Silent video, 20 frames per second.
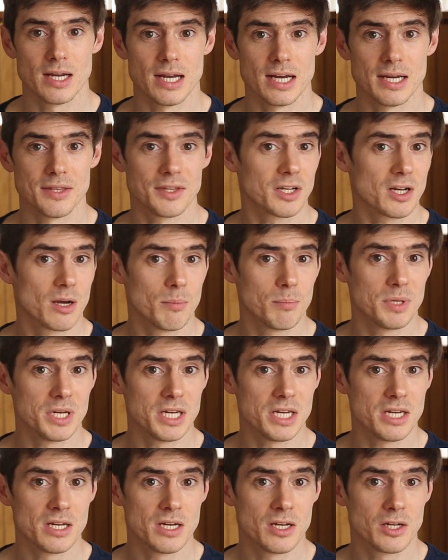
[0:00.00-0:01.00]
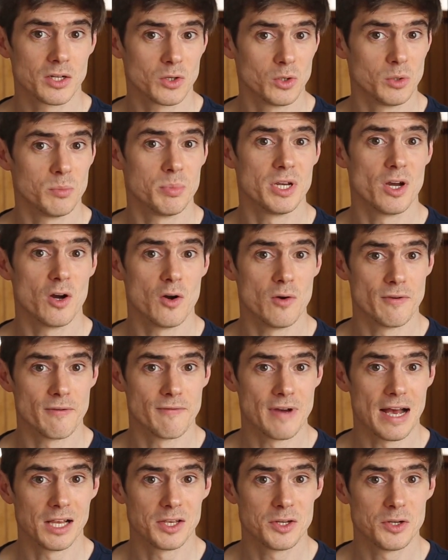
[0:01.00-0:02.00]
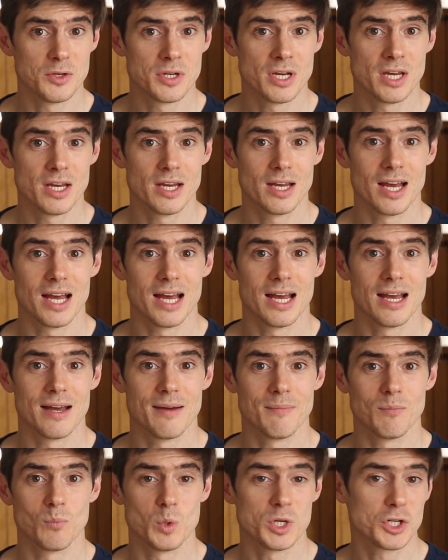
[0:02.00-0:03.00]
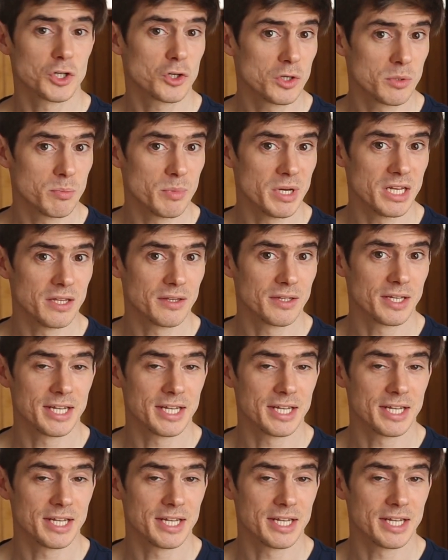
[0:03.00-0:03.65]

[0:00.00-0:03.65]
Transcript: and the company could be overvalued, which could mean